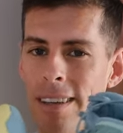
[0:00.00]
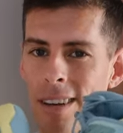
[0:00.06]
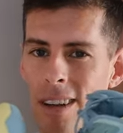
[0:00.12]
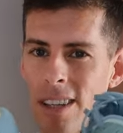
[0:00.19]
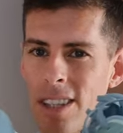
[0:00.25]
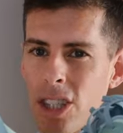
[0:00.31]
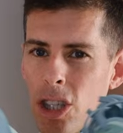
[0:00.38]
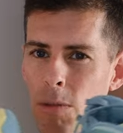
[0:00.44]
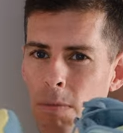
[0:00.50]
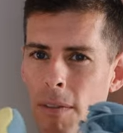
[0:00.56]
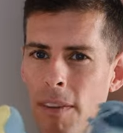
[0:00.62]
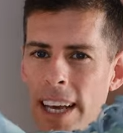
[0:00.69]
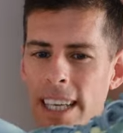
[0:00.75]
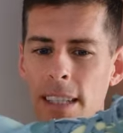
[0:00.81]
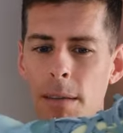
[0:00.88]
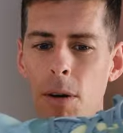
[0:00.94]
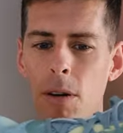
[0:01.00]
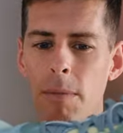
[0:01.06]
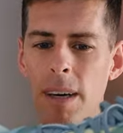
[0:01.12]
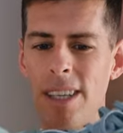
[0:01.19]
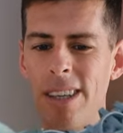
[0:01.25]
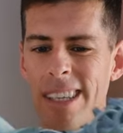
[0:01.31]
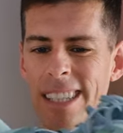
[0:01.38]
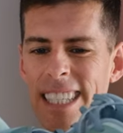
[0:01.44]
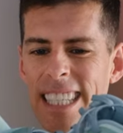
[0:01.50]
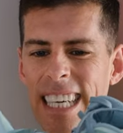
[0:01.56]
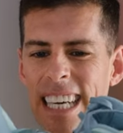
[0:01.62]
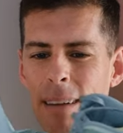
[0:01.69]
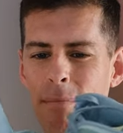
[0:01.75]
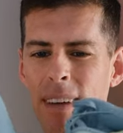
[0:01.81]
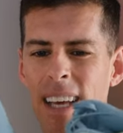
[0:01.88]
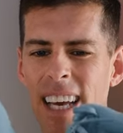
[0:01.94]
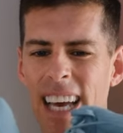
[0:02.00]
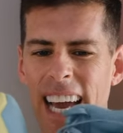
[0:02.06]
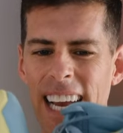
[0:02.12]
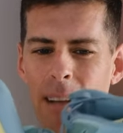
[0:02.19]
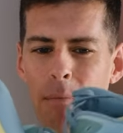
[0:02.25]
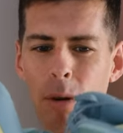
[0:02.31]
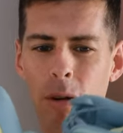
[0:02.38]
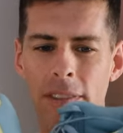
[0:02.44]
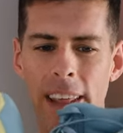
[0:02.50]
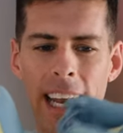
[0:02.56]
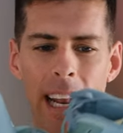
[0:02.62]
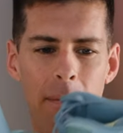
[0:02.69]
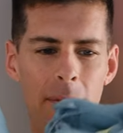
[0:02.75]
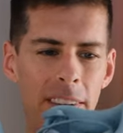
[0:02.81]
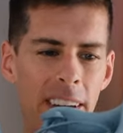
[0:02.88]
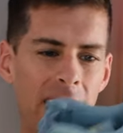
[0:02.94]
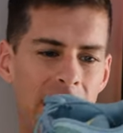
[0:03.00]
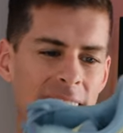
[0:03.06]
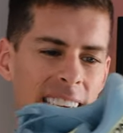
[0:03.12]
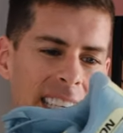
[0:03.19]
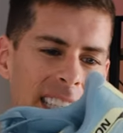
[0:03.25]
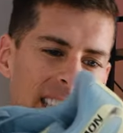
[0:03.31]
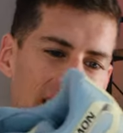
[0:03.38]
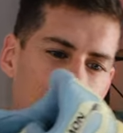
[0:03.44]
not super flexible, but you can see I can move that up fairly easy.